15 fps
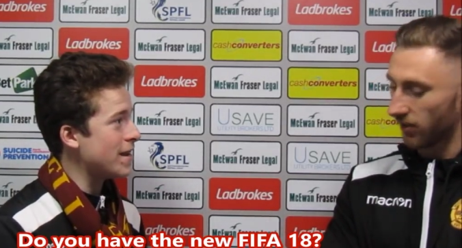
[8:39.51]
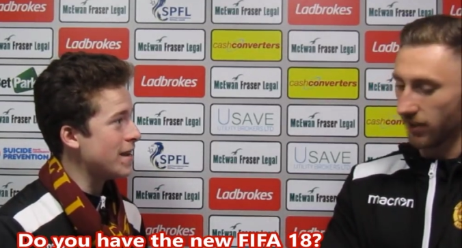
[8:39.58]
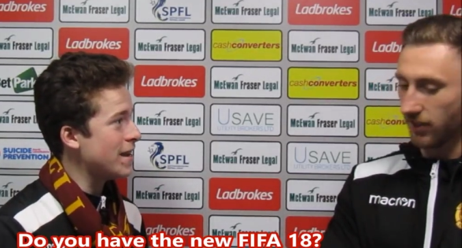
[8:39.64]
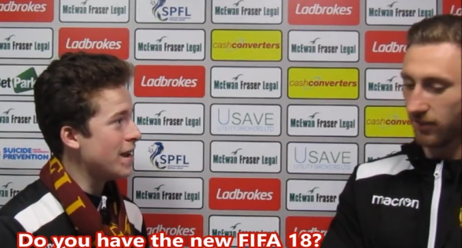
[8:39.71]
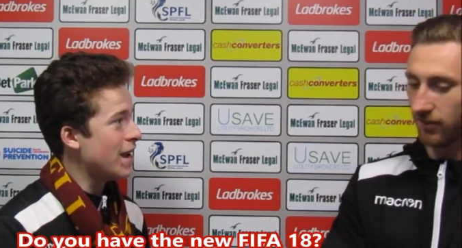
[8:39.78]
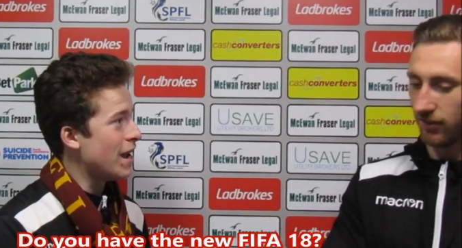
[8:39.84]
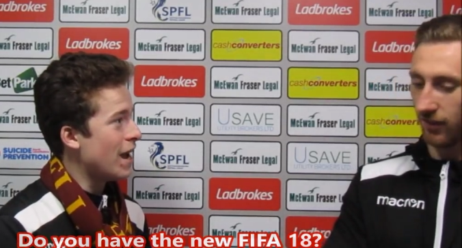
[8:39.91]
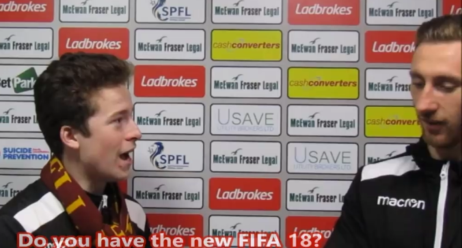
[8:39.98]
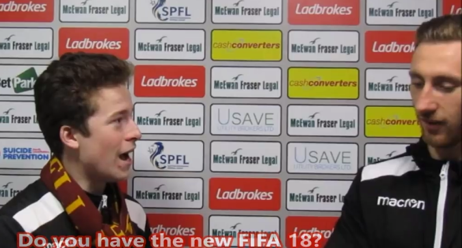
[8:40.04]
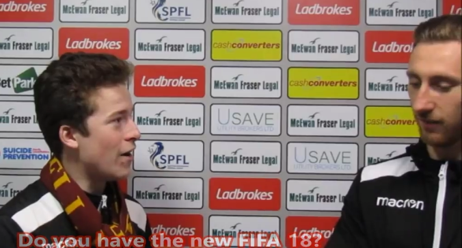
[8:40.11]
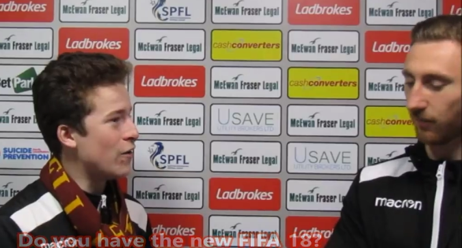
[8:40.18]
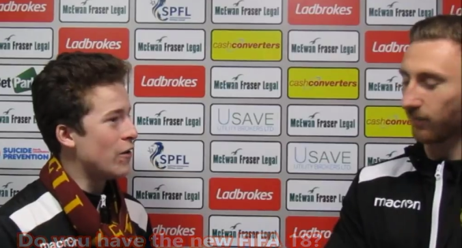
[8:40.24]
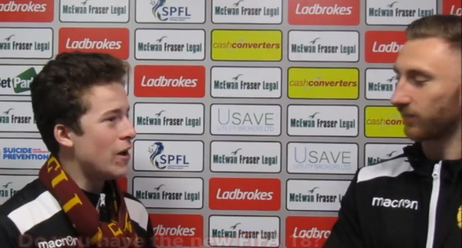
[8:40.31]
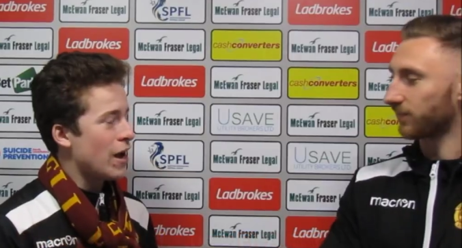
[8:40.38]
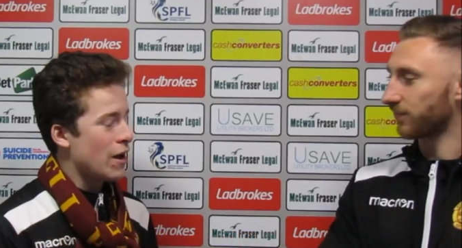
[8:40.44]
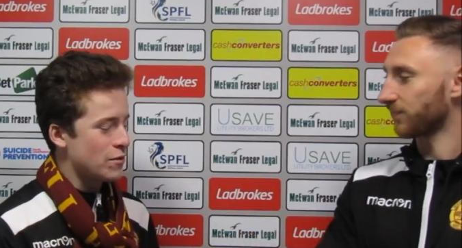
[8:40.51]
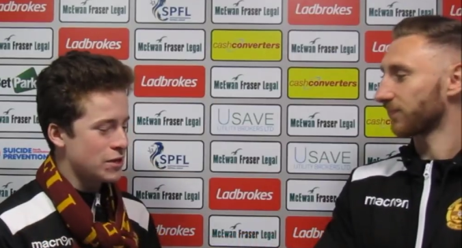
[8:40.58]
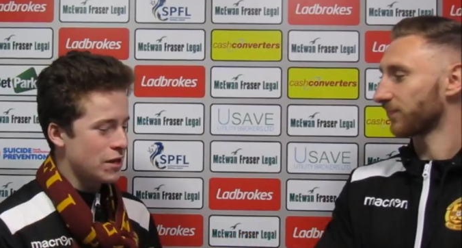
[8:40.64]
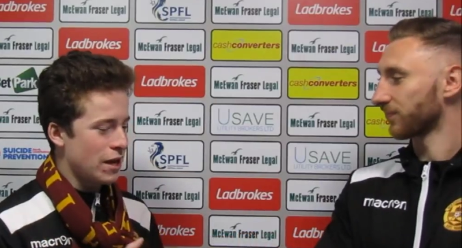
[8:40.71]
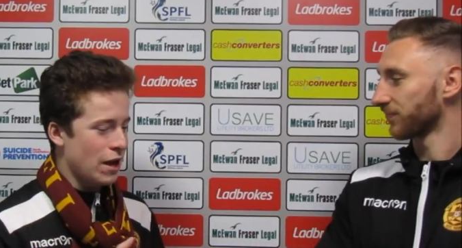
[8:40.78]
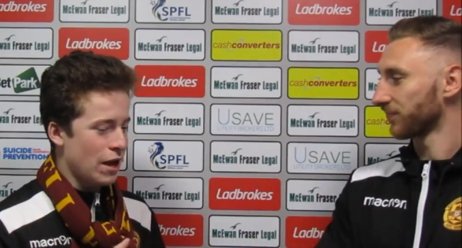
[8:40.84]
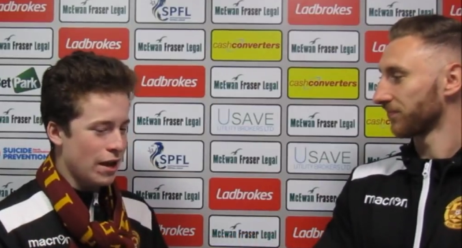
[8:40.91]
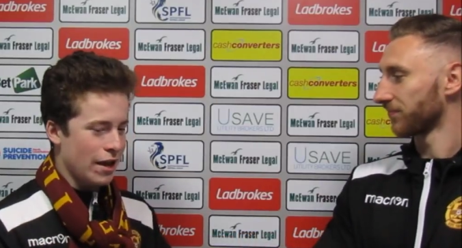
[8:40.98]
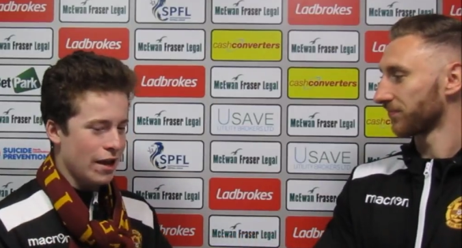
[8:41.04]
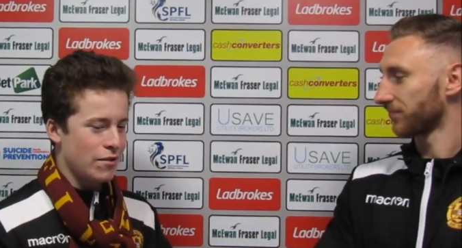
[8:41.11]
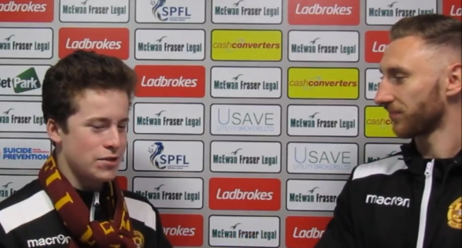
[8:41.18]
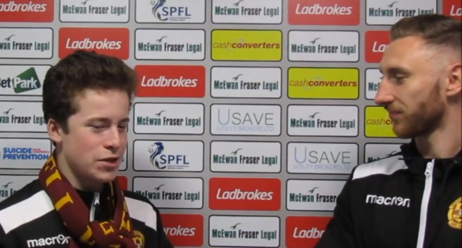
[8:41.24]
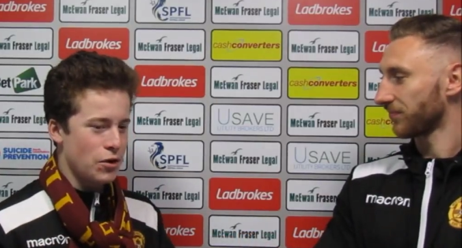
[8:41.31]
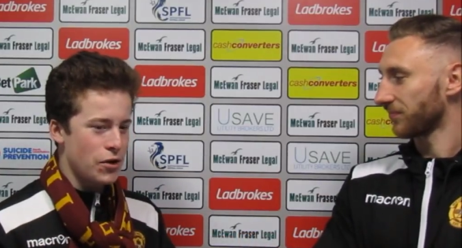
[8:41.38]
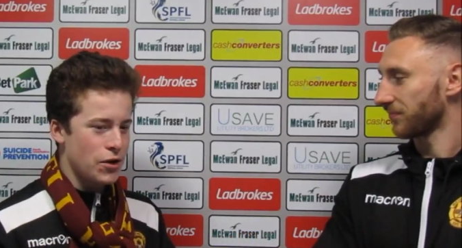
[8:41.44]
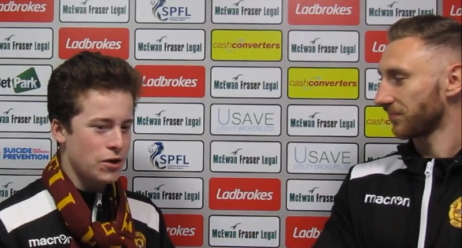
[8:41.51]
Speaker 1: Decent. Uh, um, it was it was annoying